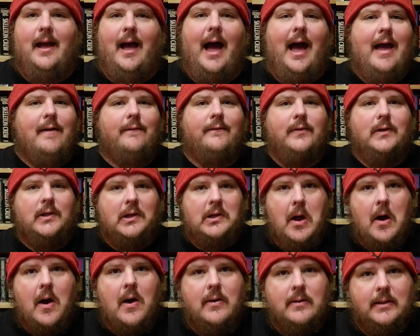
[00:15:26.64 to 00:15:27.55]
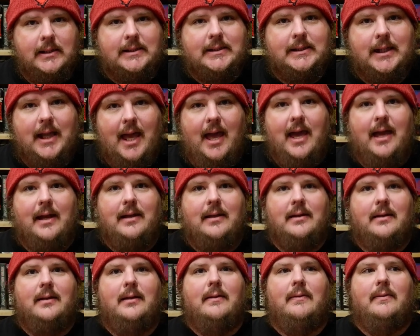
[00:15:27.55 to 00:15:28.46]
I have long said
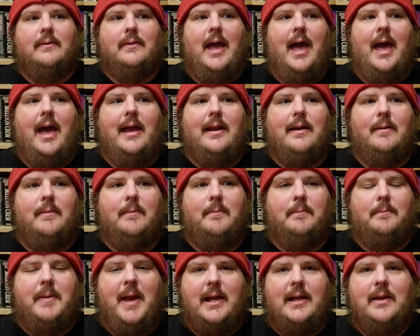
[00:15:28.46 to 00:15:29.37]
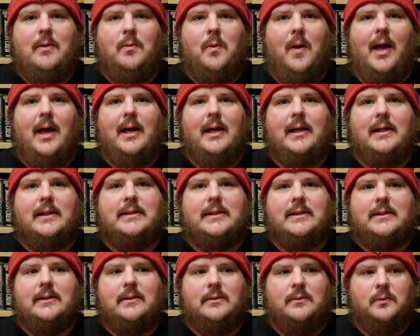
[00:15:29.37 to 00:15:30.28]
that
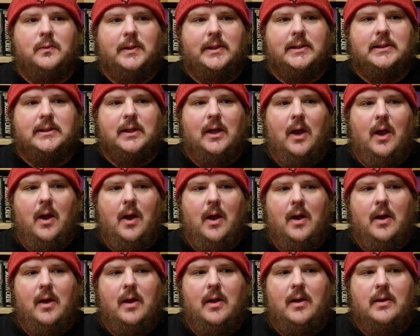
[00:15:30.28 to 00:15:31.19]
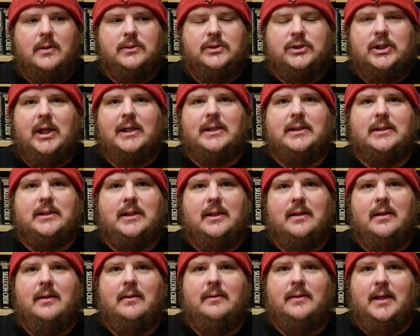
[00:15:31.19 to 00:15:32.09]
Pennywise was
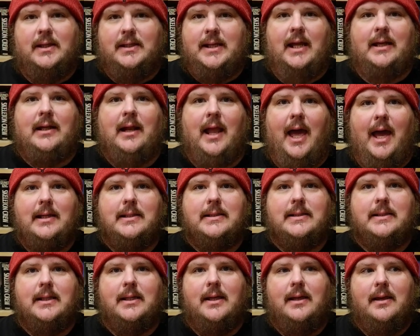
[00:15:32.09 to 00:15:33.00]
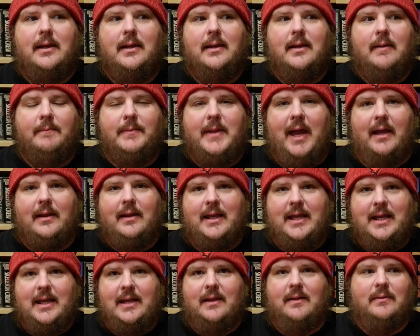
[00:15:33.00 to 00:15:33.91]
just the deadlights.
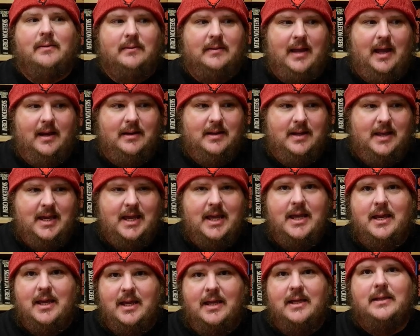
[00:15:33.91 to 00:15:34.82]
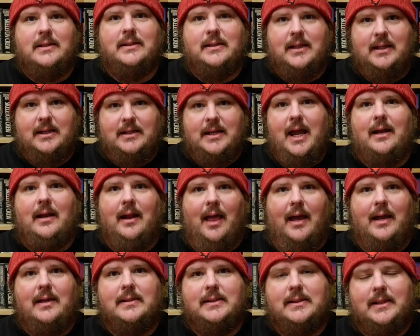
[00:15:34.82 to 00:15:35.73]
That he that he is the
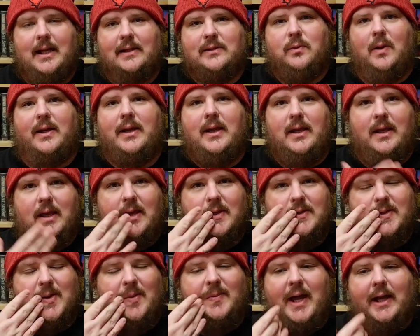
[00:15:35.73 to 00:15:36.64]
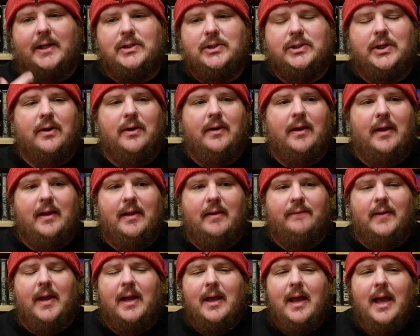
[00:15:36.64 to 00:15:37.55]
deadlights. That's what he is. I'm not sure
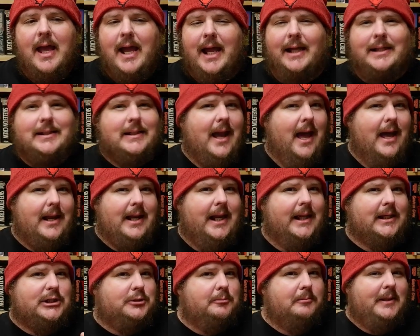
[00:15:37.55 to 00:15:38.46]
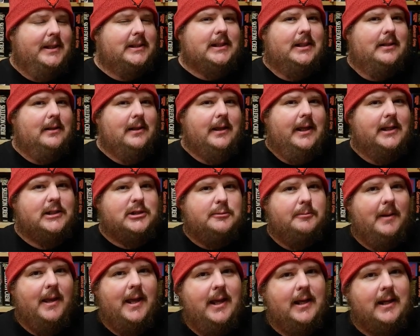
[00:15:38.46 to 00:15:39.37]
if it's not explicitly
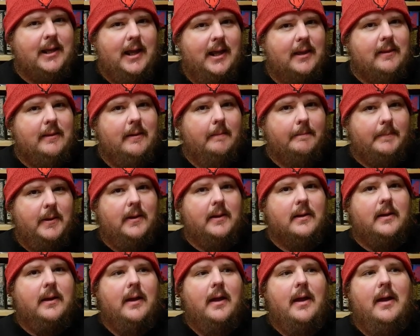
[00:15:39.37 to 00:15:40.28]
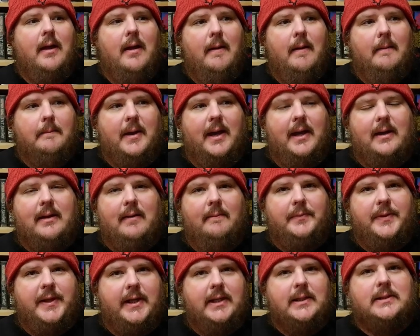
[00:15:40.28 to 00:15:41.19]
explained in the book, but
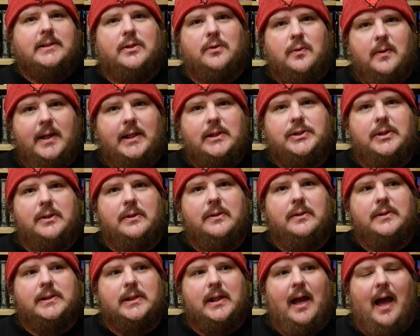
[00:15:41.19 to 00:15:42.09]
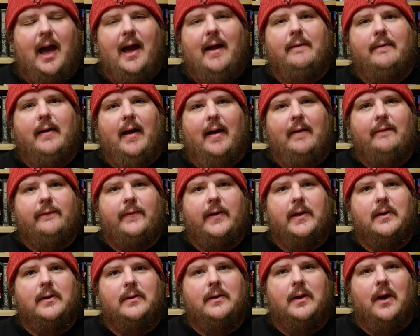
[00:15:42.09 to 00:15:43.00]
these creatures, I I
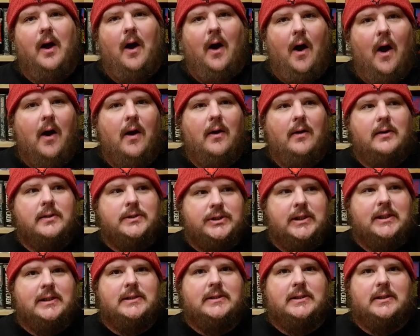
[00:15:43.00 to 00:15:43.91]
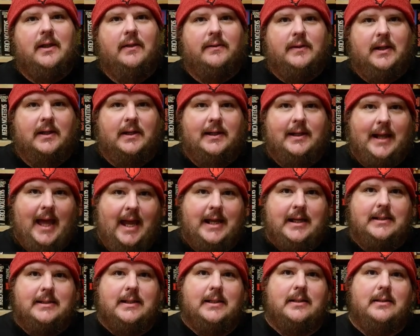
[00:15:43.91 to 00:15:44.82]
feel, are just the
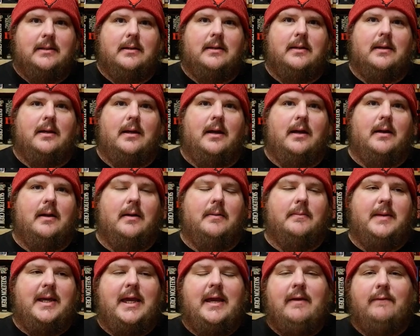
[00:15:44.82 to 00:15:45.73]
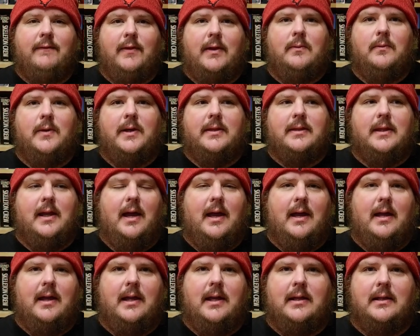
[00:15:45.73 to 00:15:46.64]
light. Um, even with
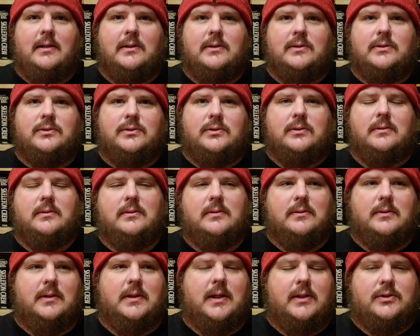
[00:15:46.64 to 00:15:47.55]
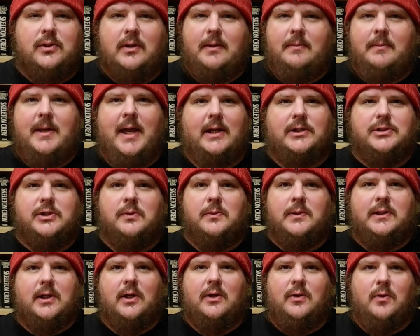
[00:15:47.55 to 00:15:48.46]
uh, in a Dreamcatcher
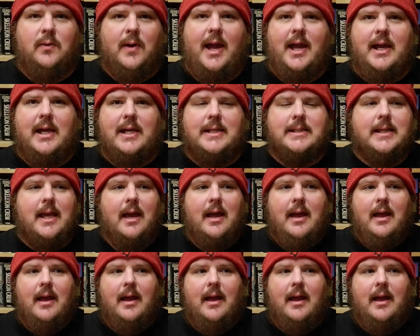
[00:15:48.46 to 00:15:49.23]
with the Greys,